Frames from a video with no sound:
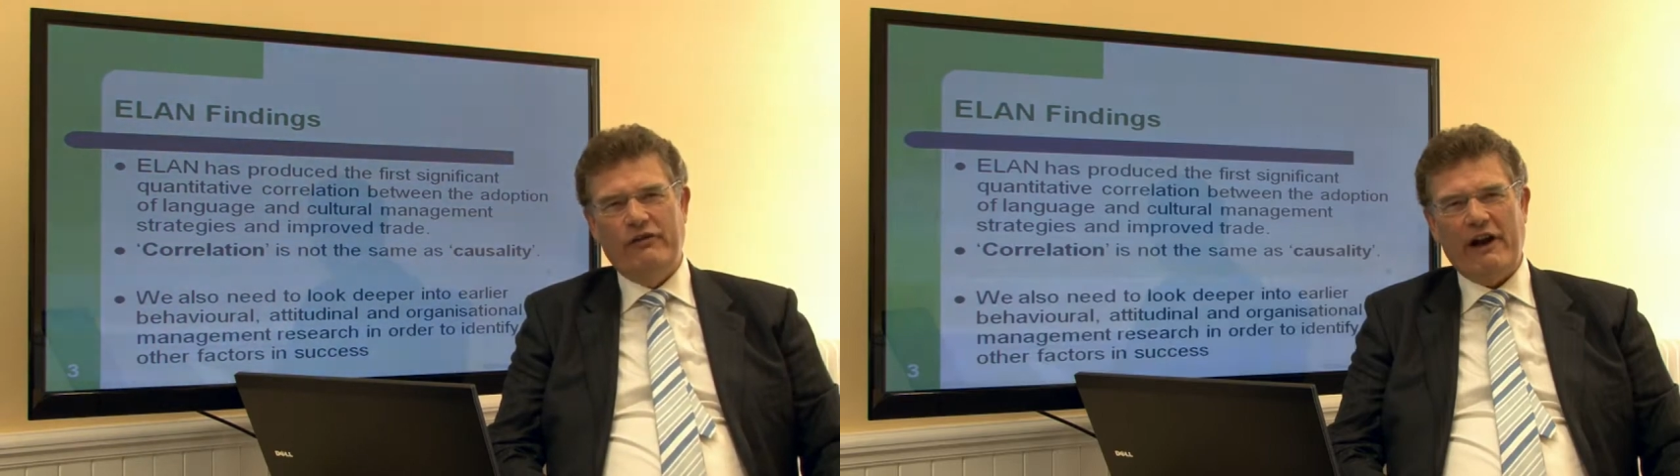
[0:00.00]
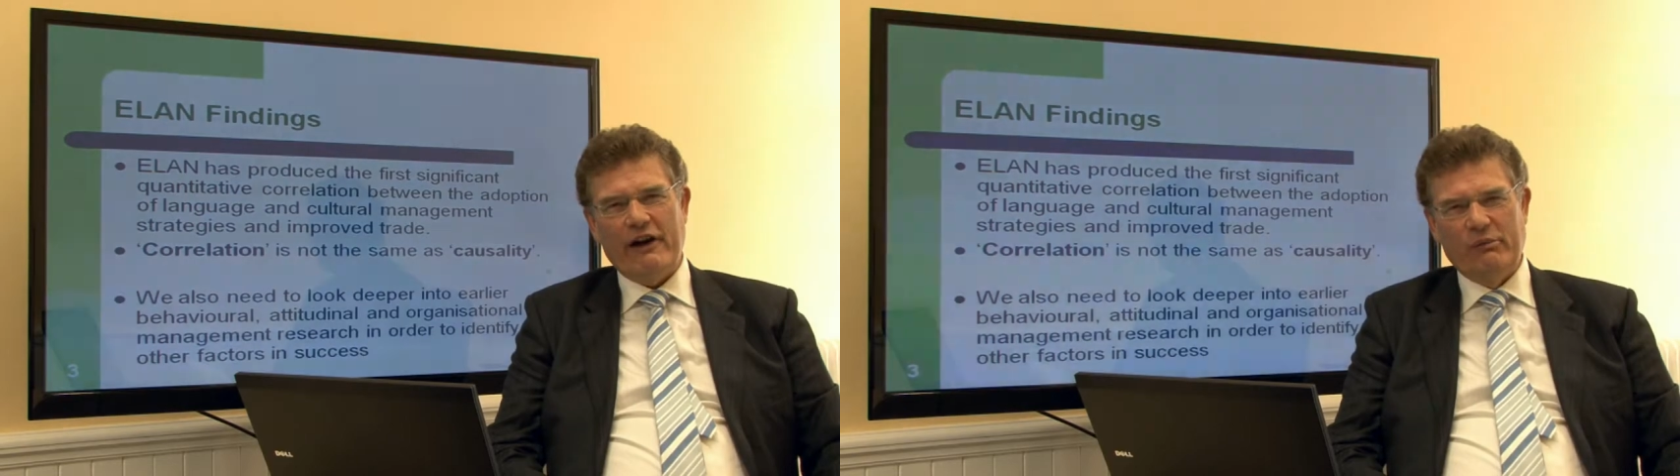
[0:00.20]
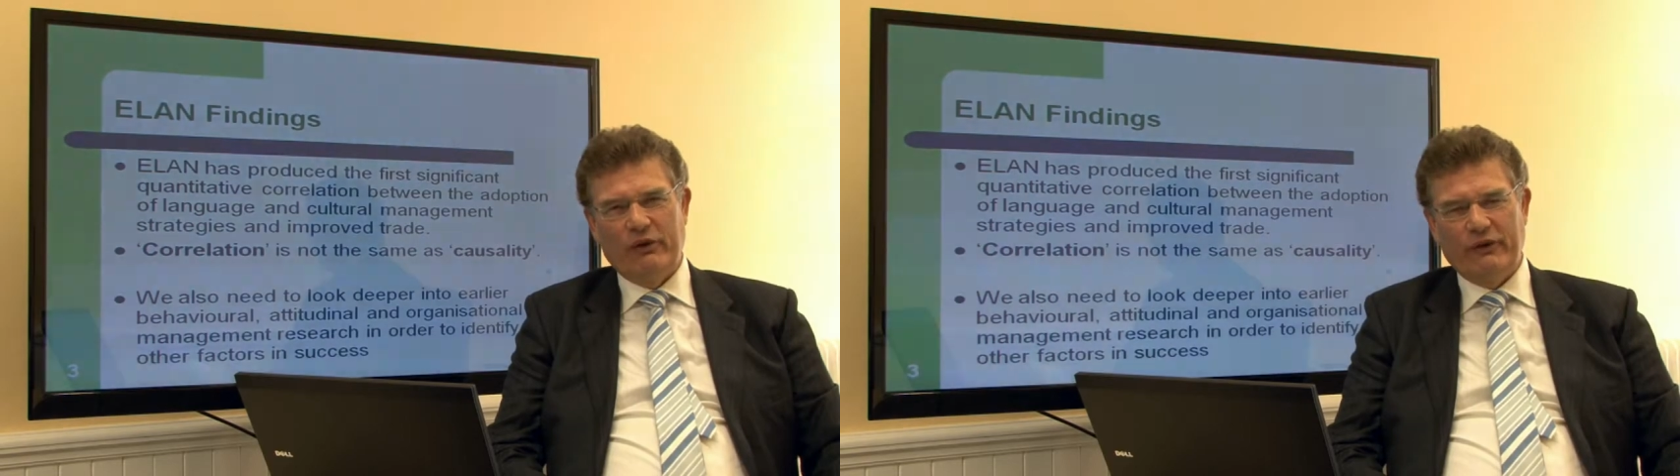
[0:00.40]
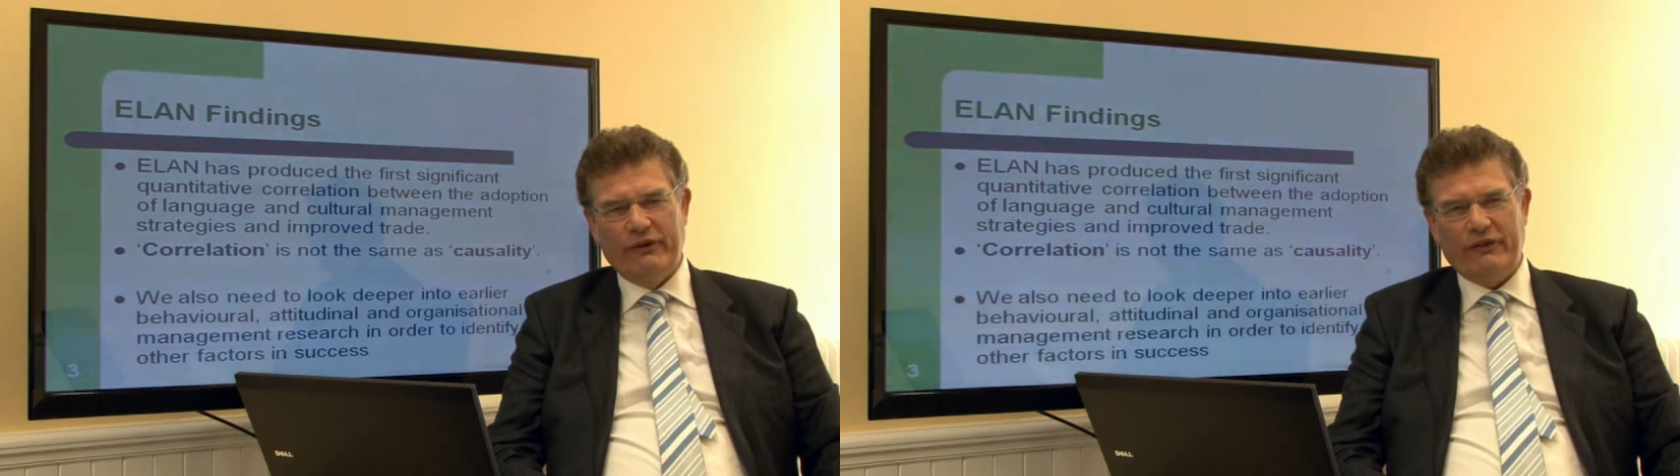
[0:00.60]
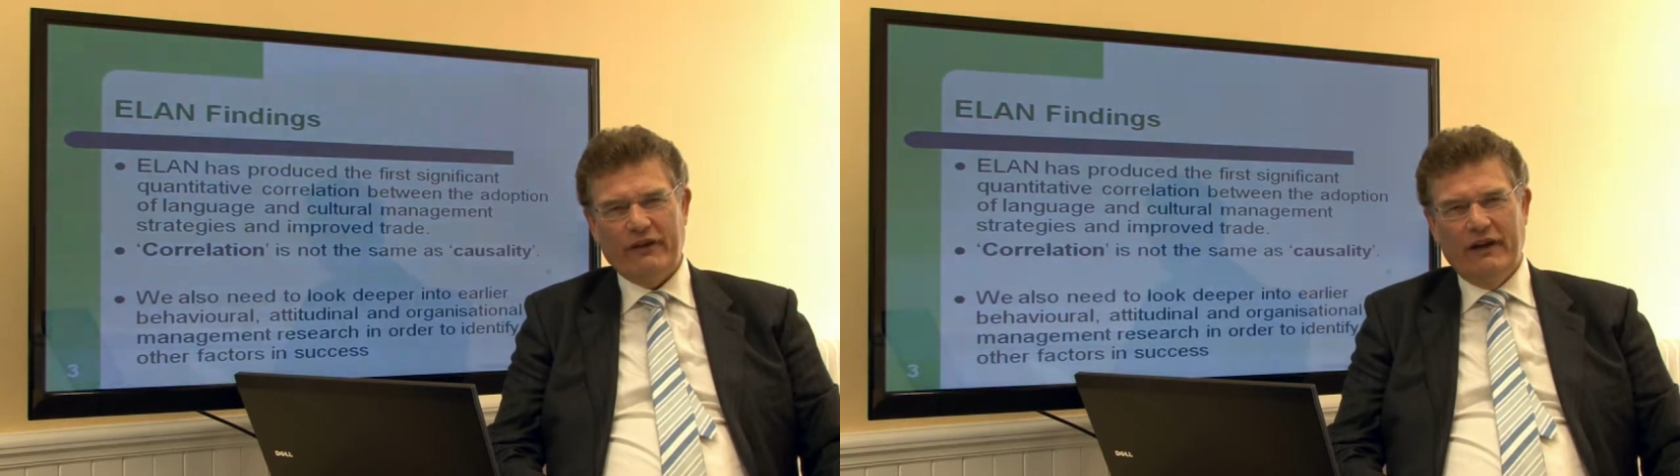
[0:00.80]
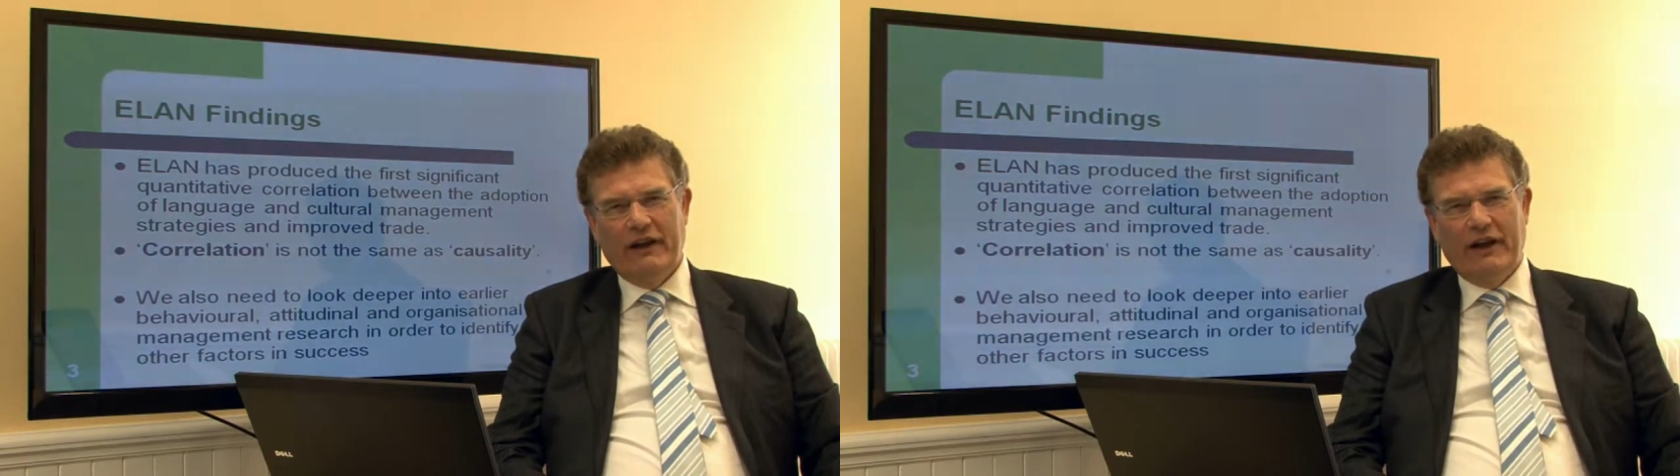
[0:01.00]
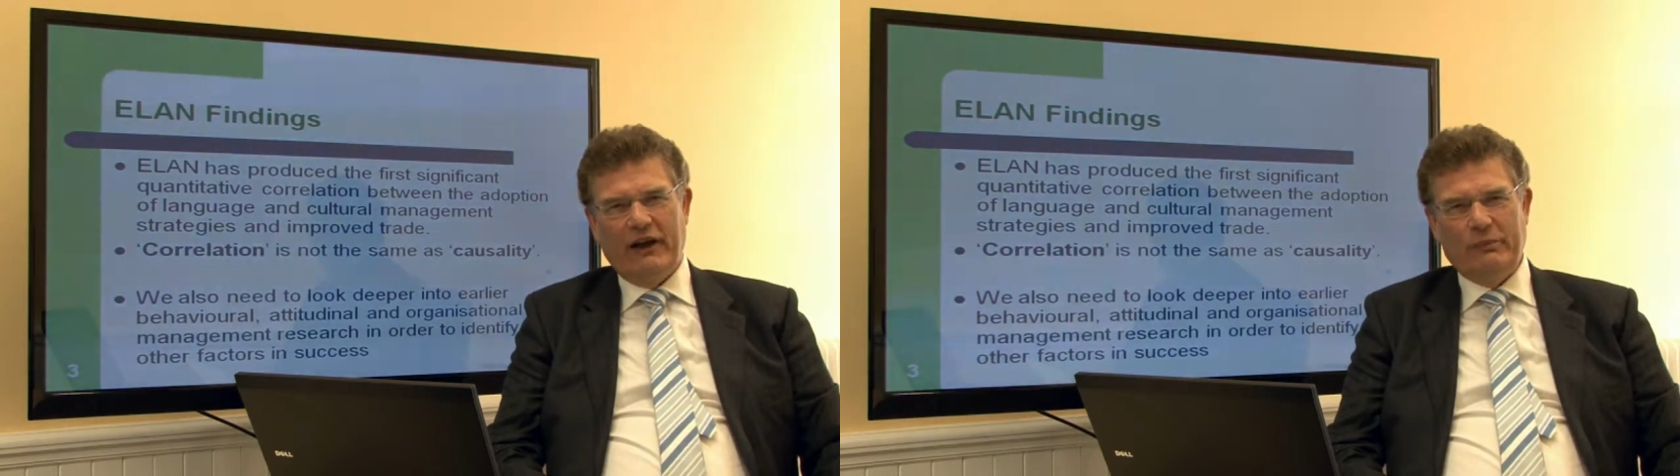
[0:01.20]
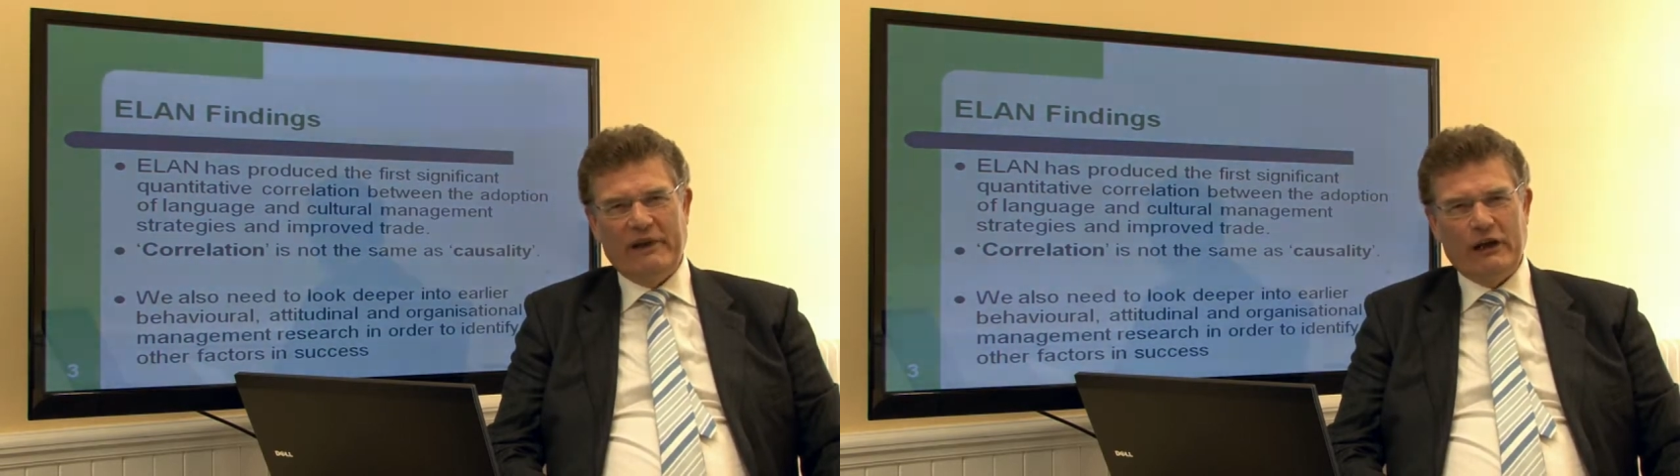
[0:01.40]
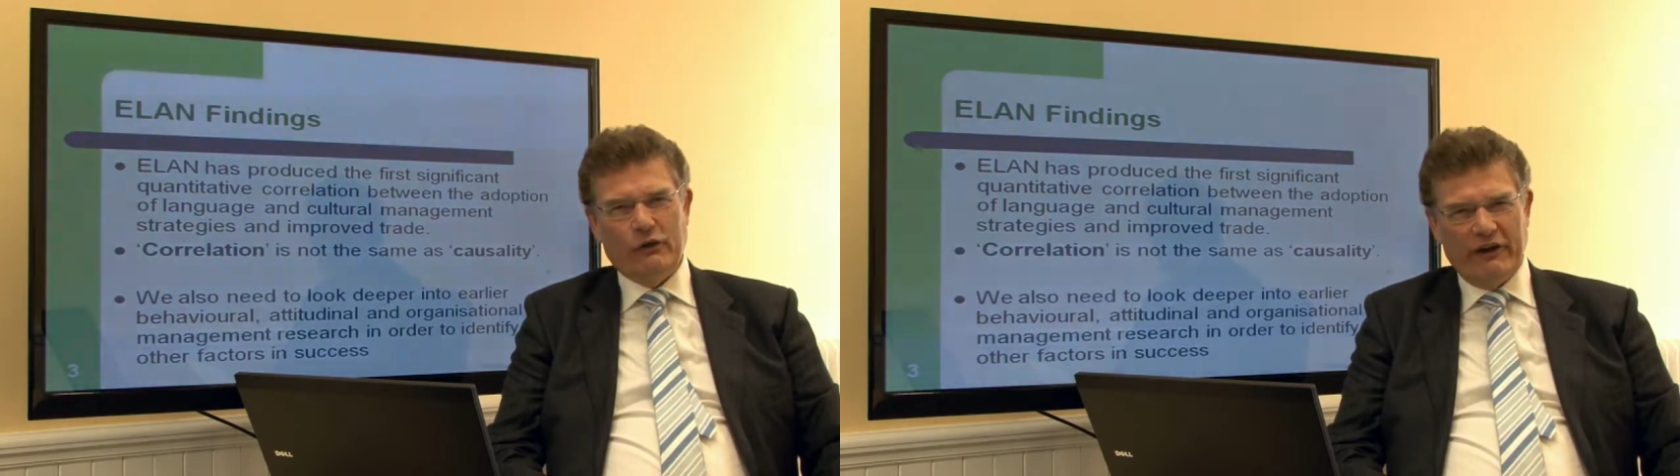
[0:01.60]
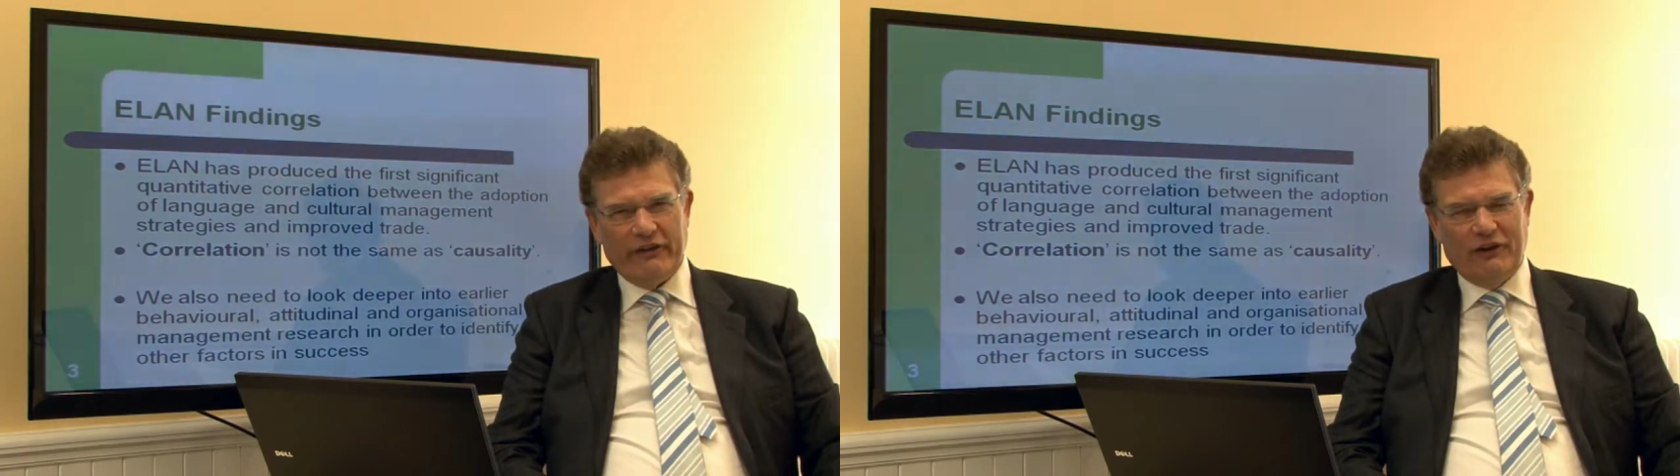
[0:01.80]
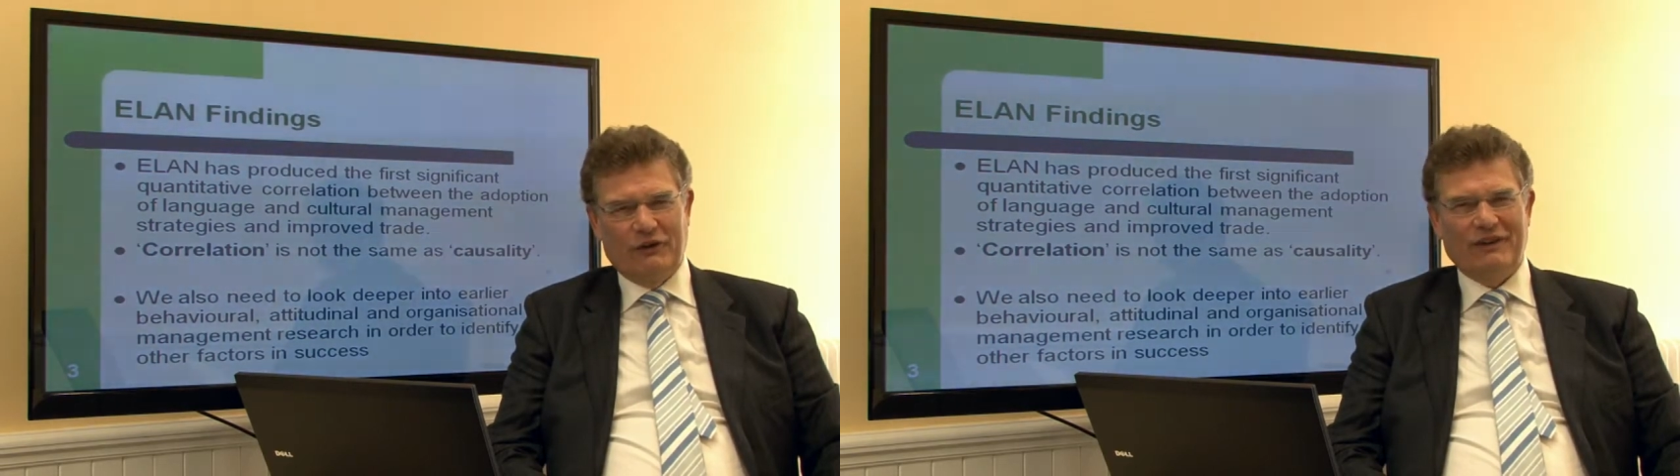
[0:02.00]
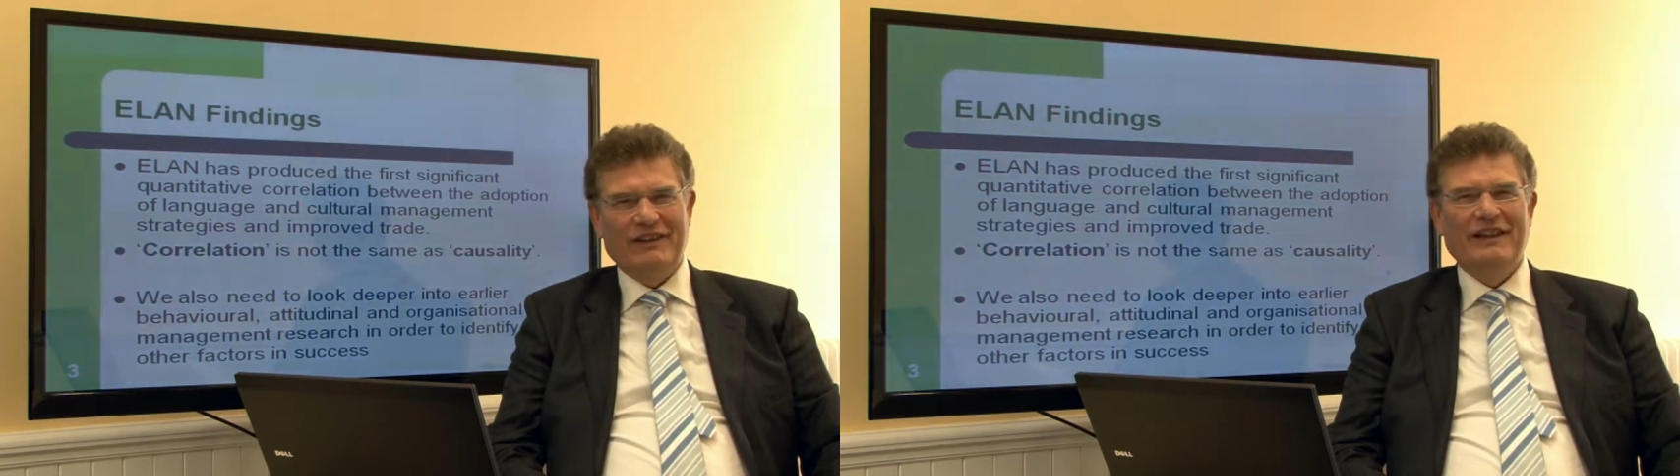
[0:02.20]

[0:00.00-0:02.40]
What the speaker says: variables as being critical